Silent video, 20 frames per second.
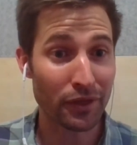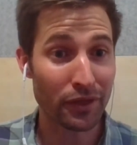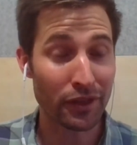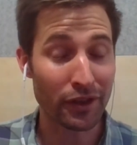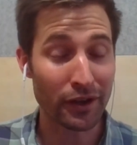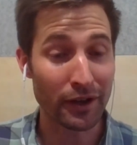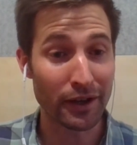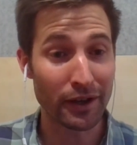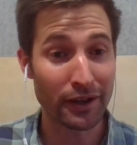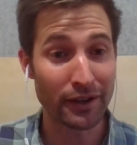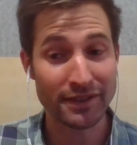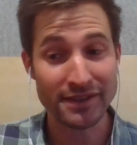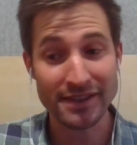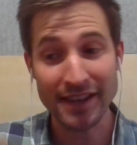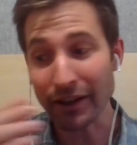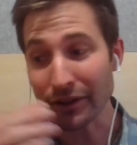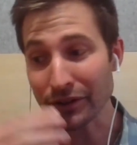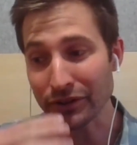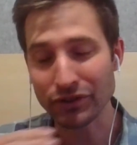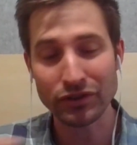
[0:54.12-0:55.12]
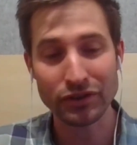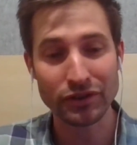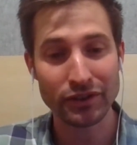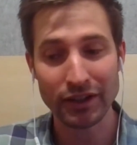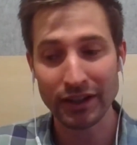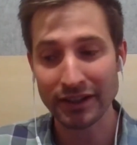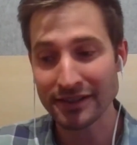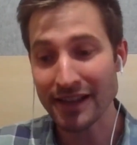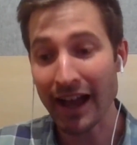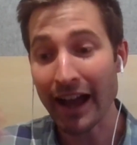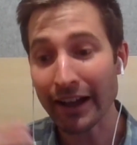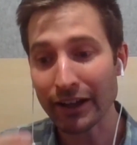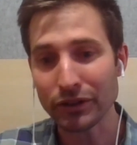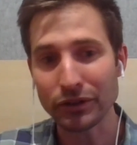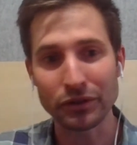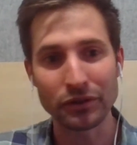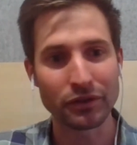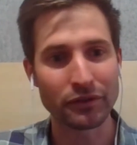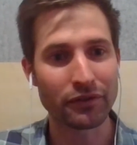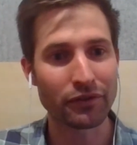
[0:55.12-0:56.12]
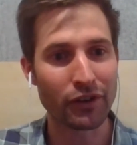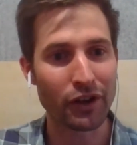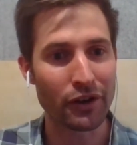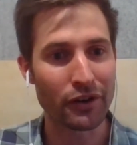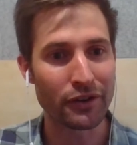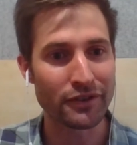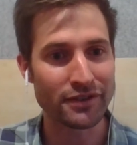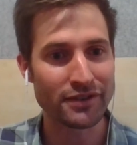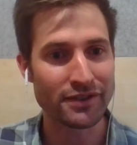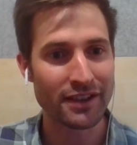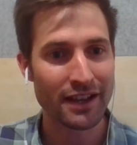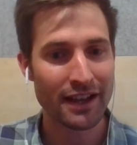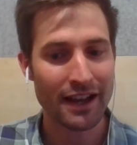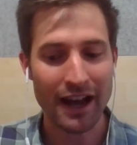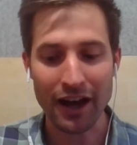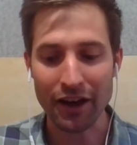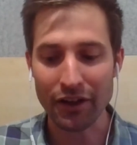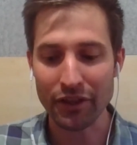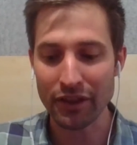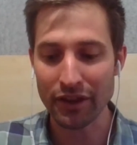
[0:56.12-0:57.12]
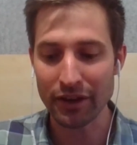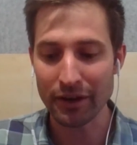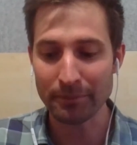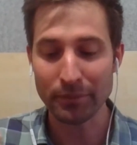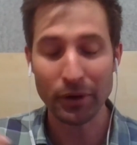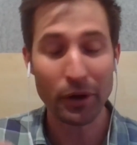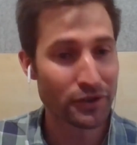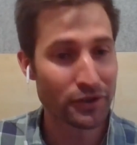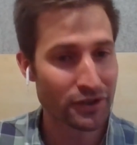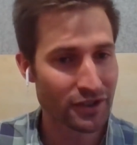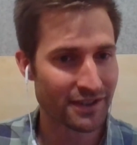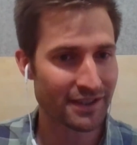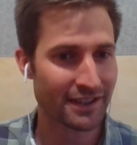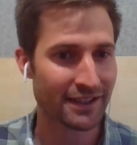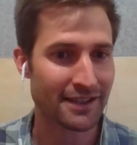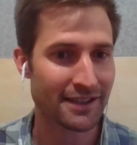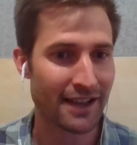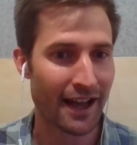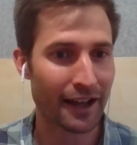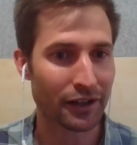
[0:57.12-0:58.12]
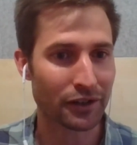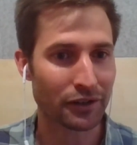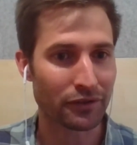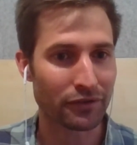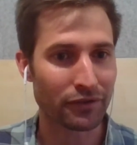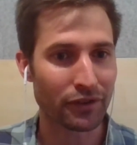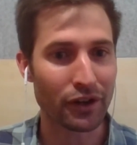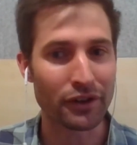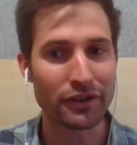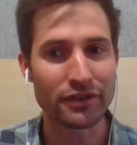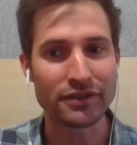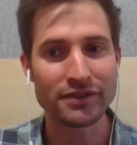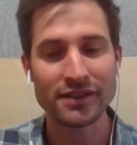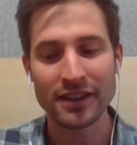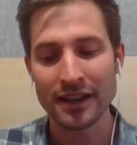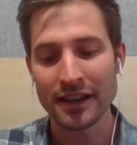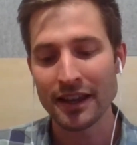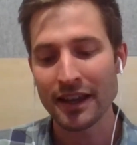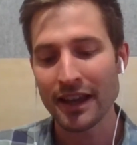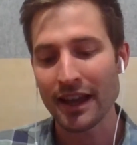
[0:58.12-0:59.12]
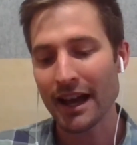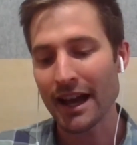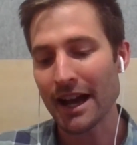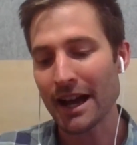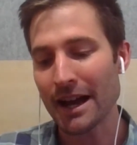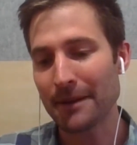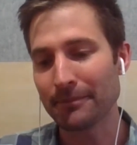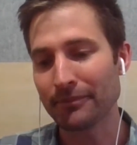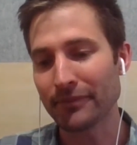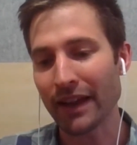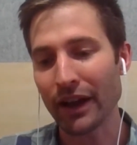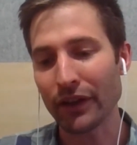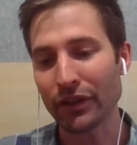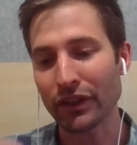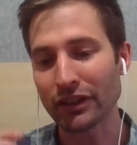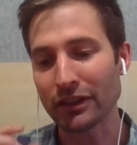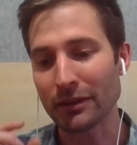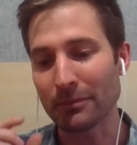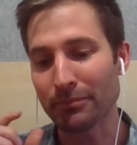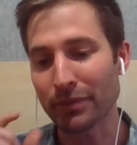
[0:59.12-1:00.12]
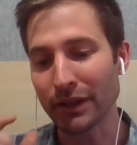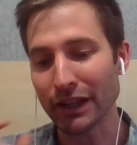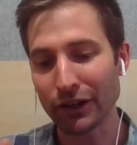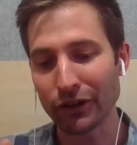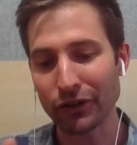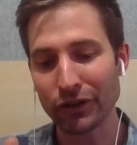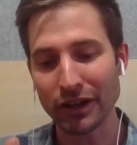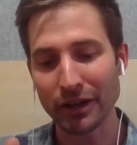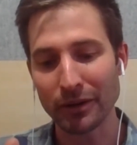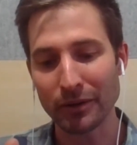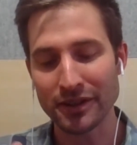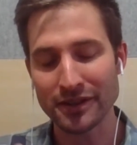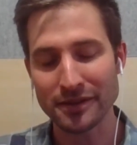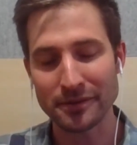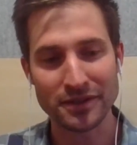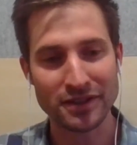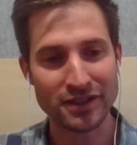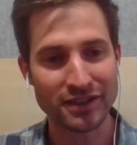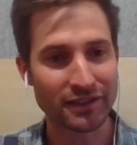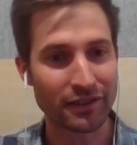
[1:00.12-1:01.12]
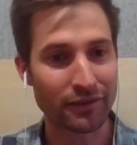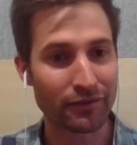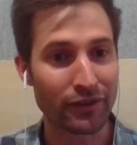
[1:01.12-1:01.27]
the sales cycle flows, how the purchasing cycle flows. I think the big learning was it was just a